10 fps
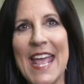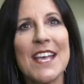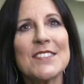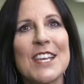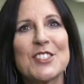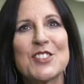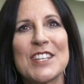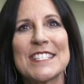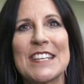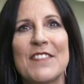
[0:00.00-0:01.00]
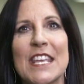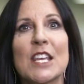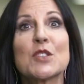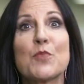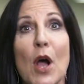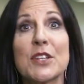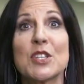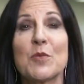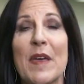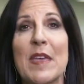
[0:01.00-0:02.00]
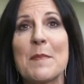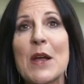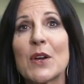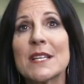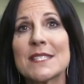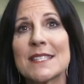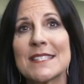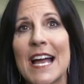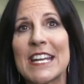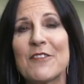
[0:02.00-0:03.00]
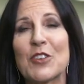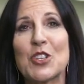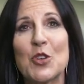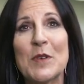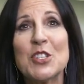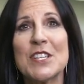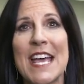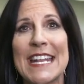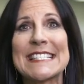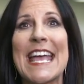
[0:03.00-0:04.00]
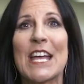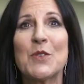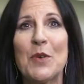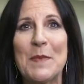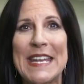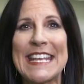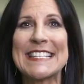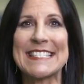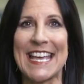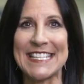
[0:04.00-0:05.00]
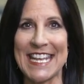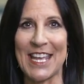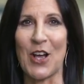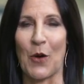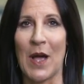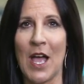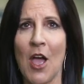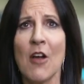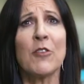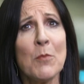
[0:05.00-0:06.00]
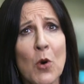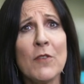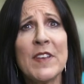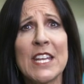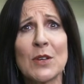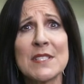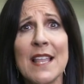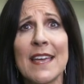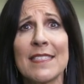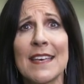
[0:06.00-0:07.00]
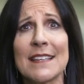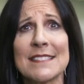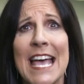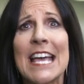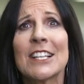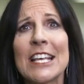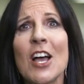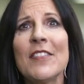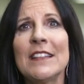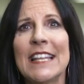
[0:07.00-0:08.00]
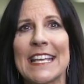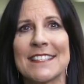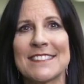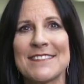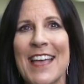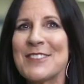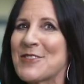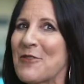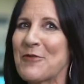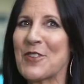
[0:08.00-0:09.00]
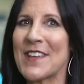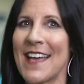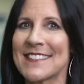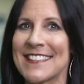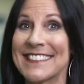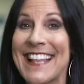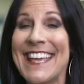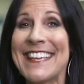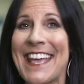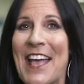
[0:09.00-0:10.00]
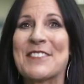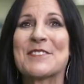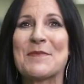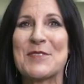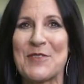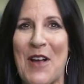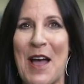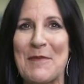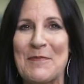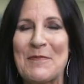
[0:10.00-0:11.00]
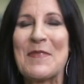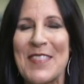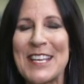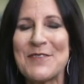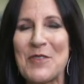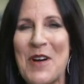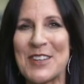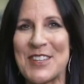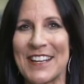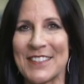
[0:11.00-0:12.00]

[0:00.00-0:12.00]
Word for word: ASHG TV is brought to you by the American Society for Human Genetics annual meeting in San Diego. For more videos like this, click on the links, and don't forget to like and subscribe. Thanks for watching.